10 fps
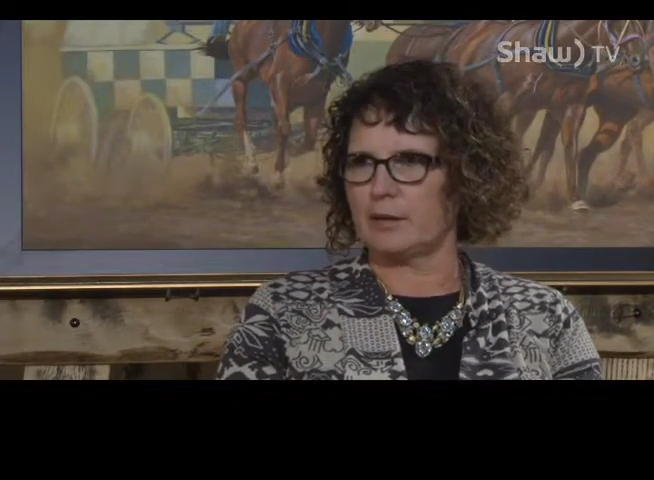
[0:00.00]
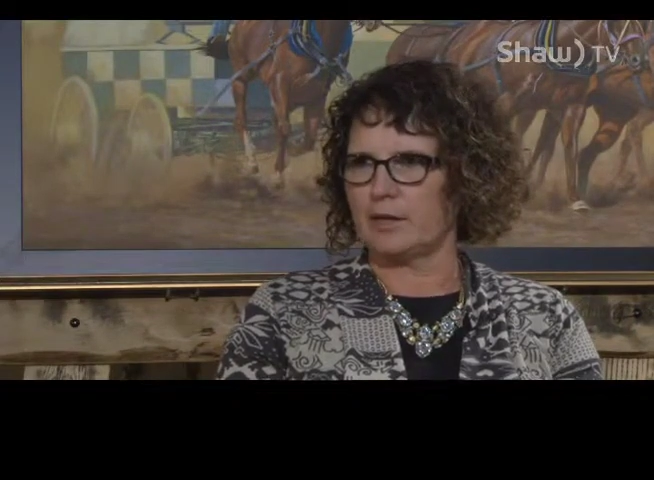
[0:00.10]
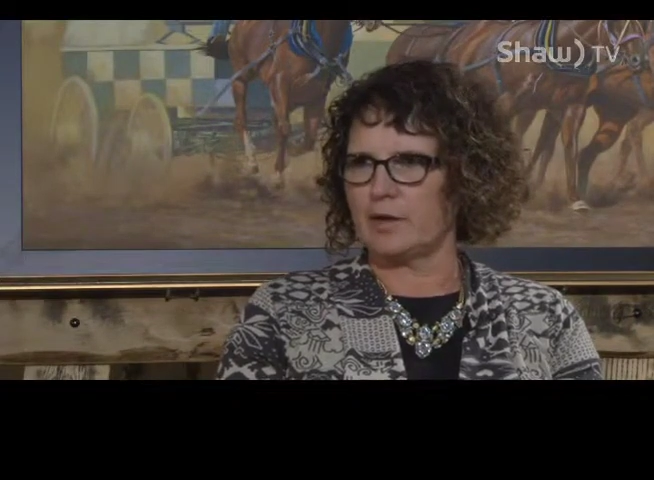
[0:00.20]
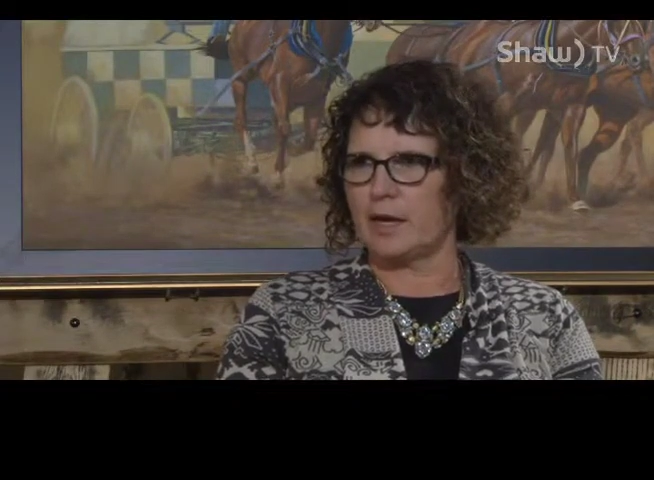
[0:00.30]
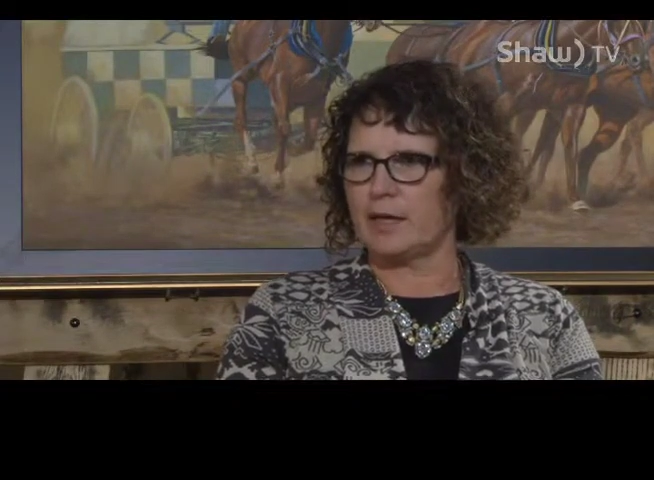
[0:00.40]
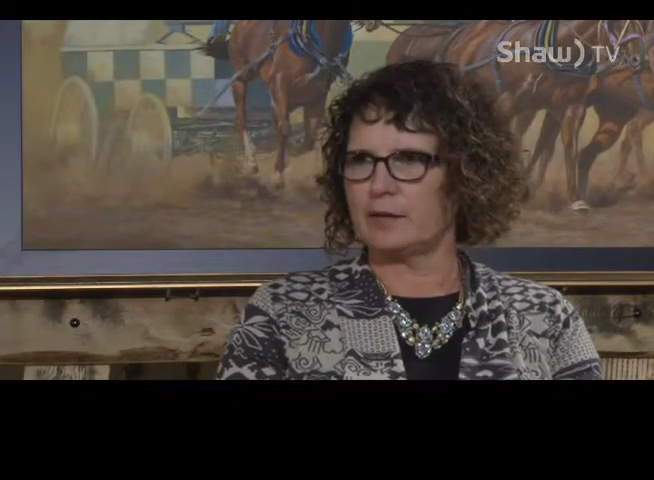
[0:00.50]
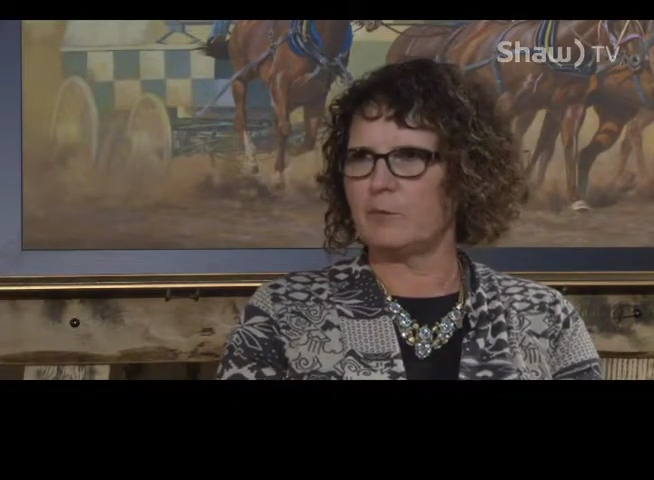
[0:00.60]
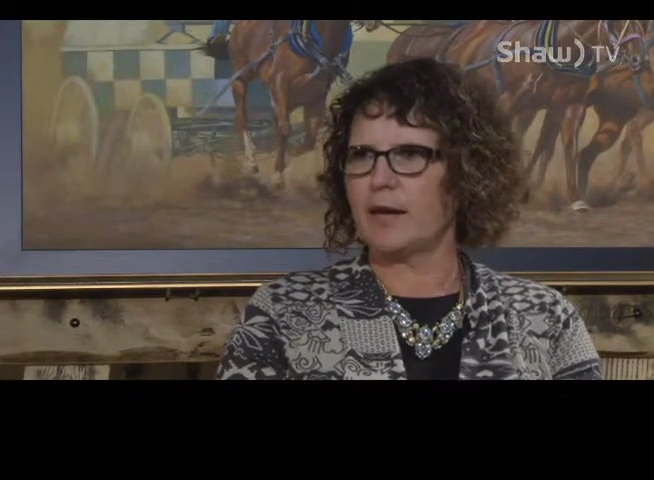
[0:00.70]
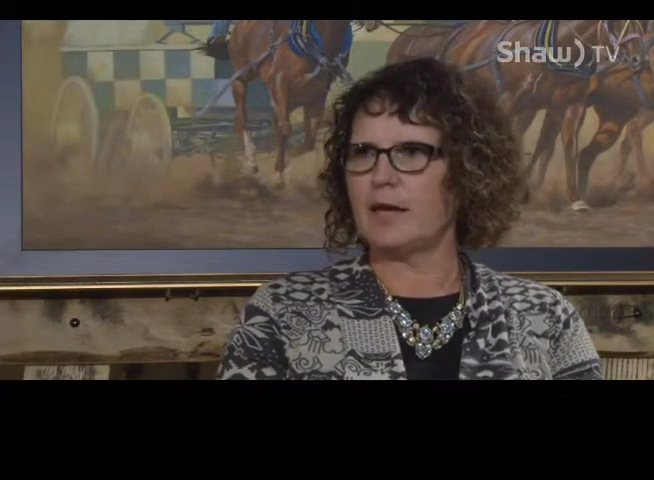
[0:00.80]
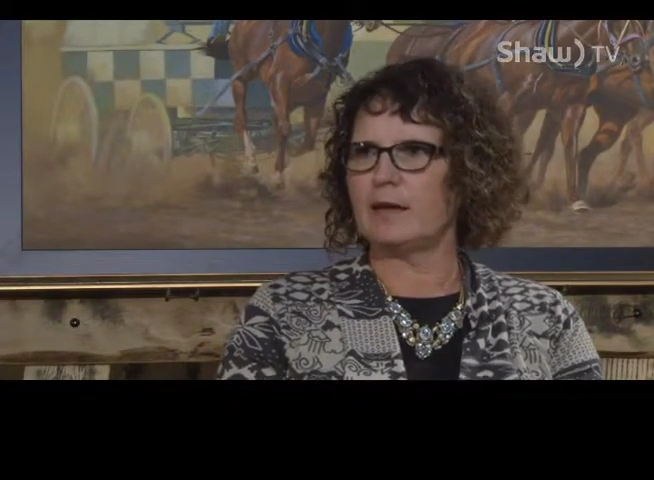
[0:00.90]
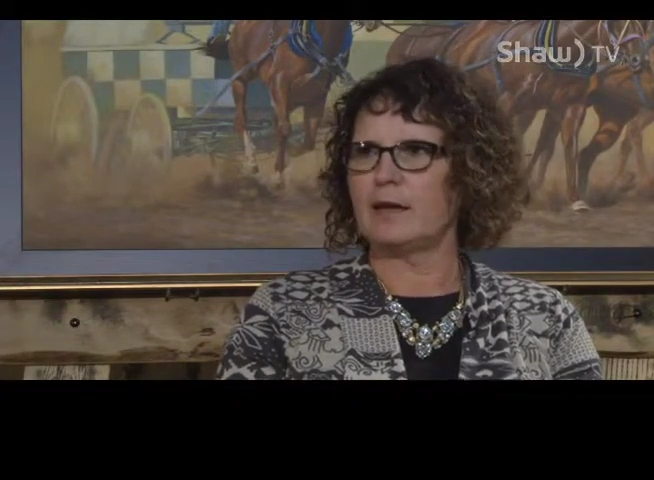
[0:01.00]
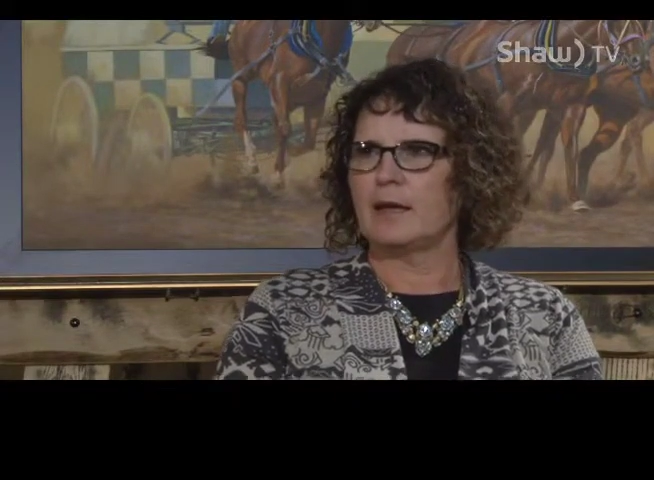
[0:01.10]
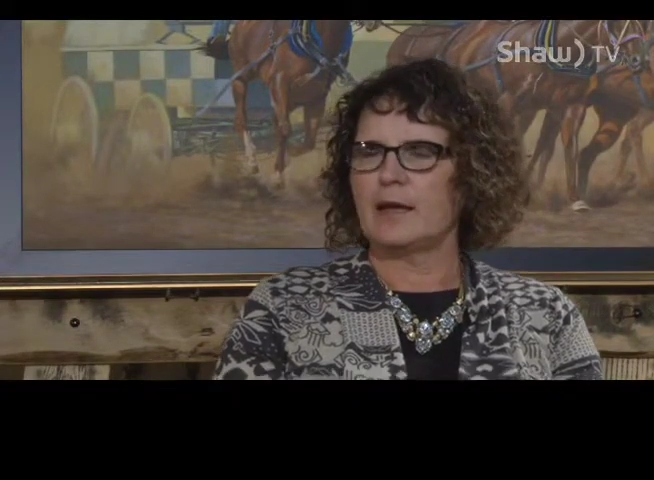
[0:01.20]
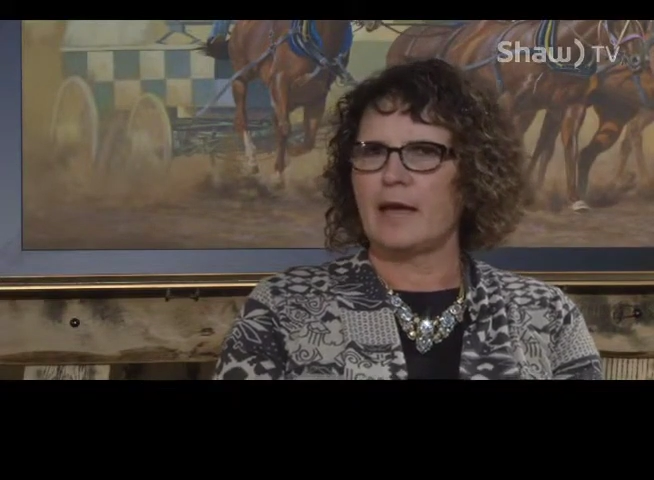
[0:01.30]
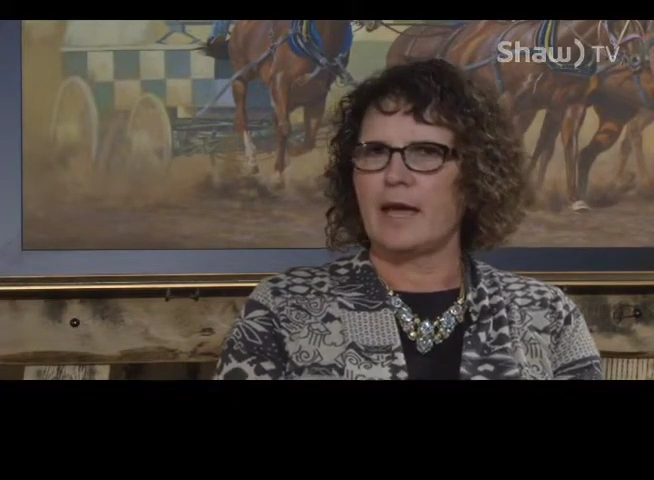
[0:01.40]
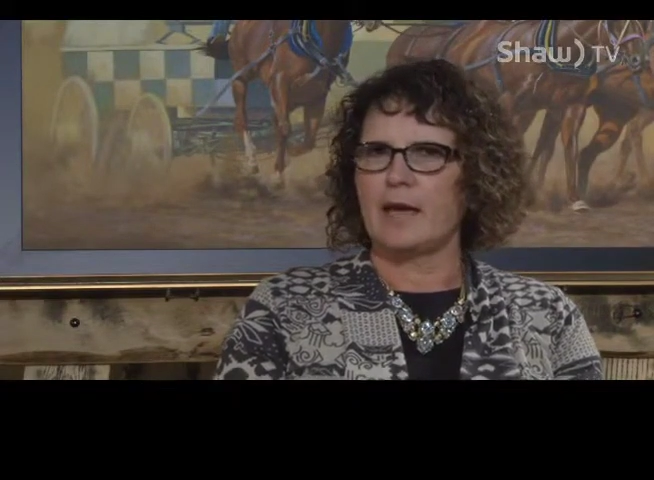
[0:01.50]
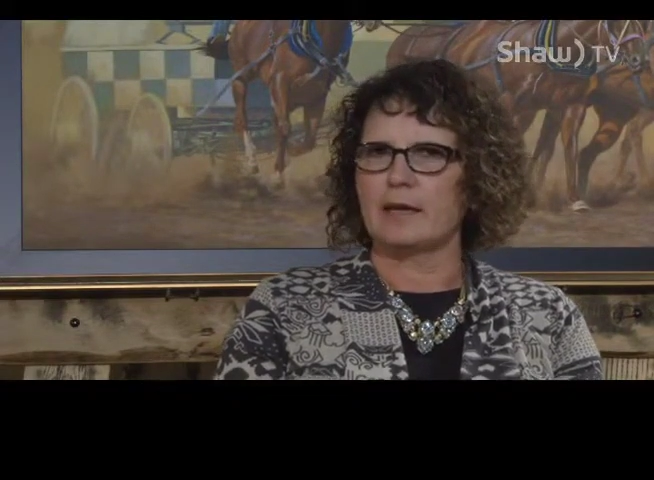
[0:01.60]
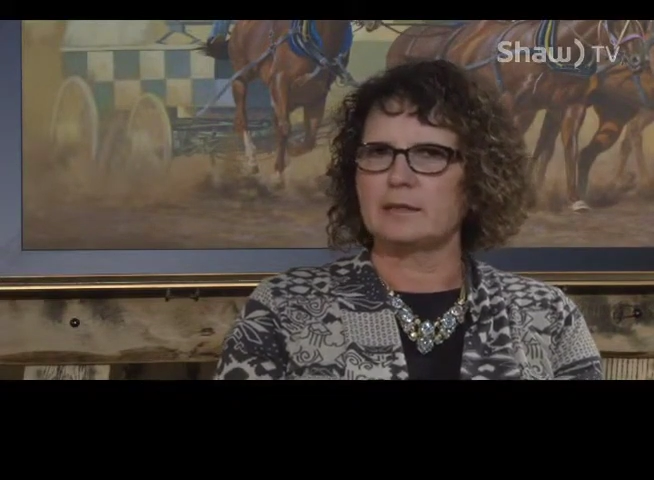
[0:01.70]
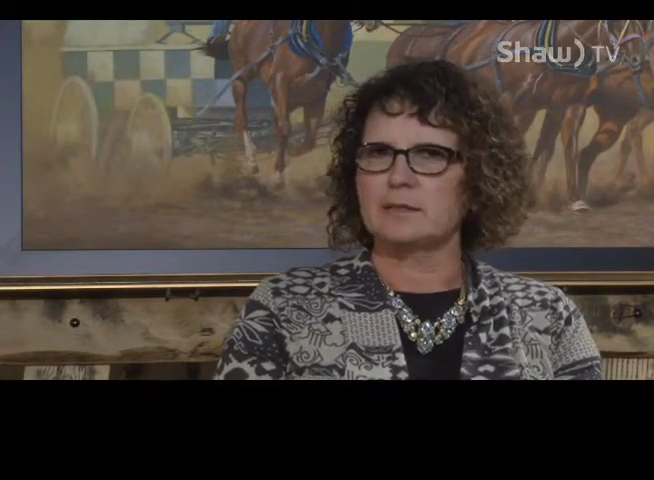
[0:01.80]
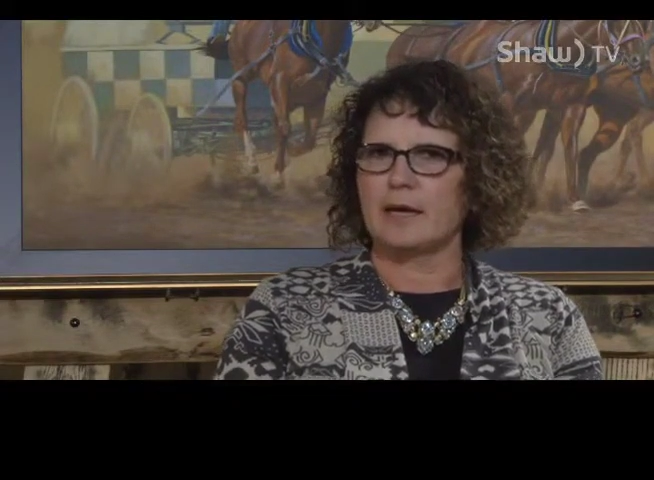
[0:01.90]
United Way,
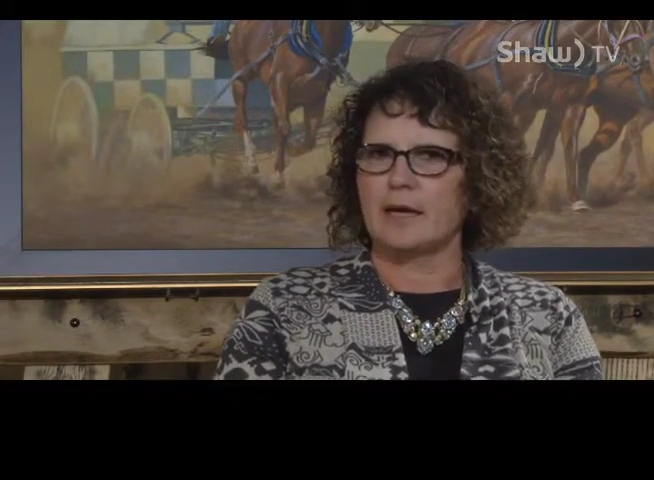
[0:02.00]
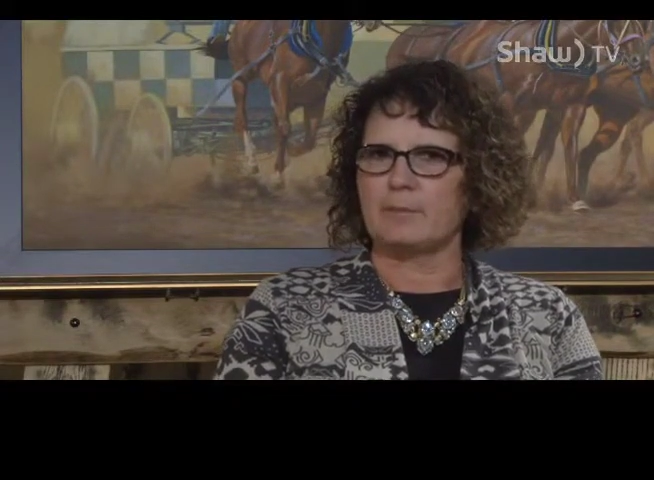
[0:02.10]
and